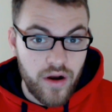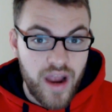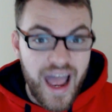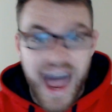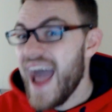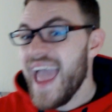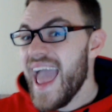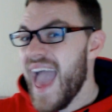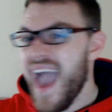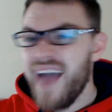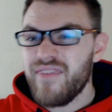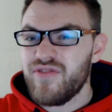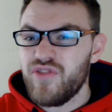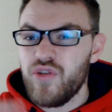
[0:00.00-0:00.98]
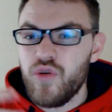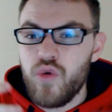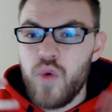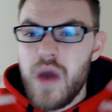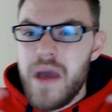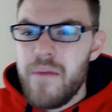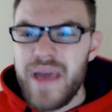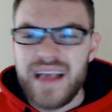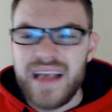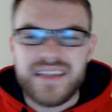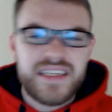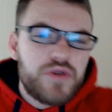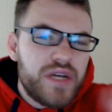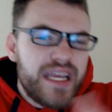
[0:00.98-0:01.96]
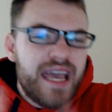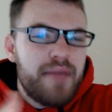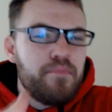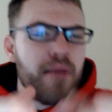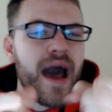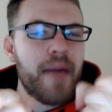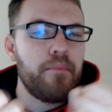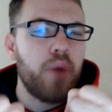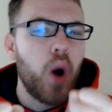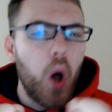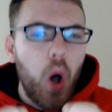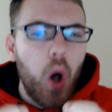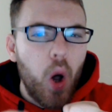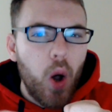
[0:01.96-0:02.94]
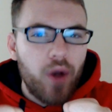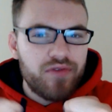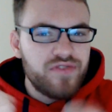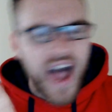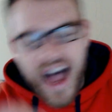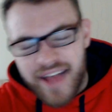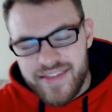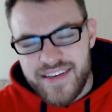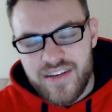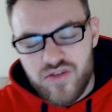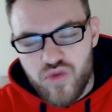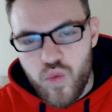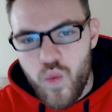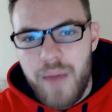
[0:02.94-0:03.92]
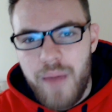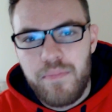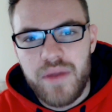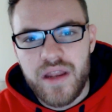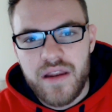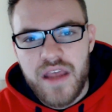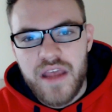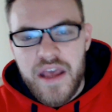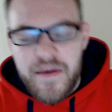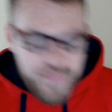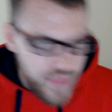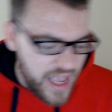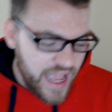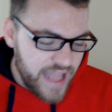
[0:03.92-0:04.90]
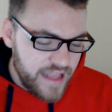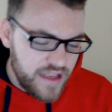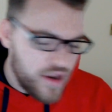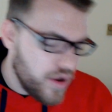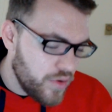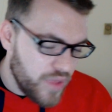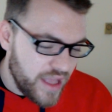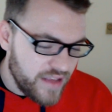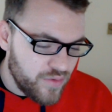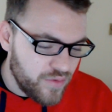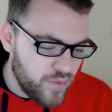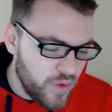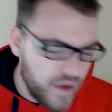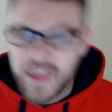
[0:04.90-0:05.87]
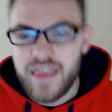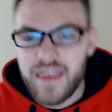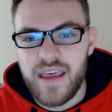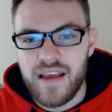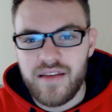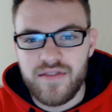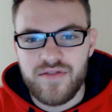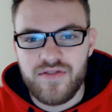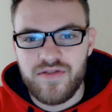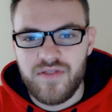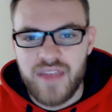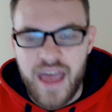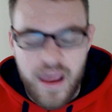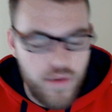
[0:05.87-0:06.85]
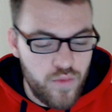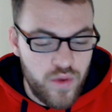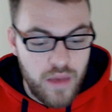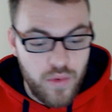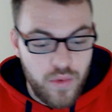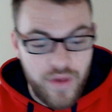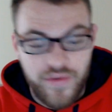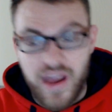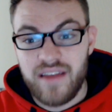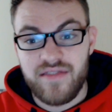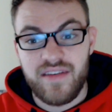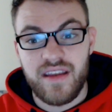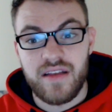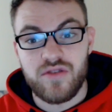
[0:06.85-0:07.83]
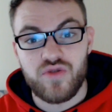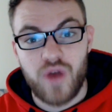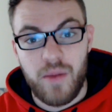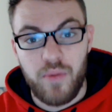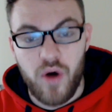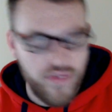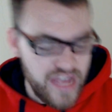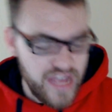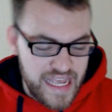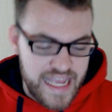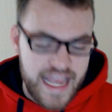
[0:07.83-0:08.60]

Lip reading: I have to basically get my paws on this weapon. And, that's one of the things that we've kind of seen drop off.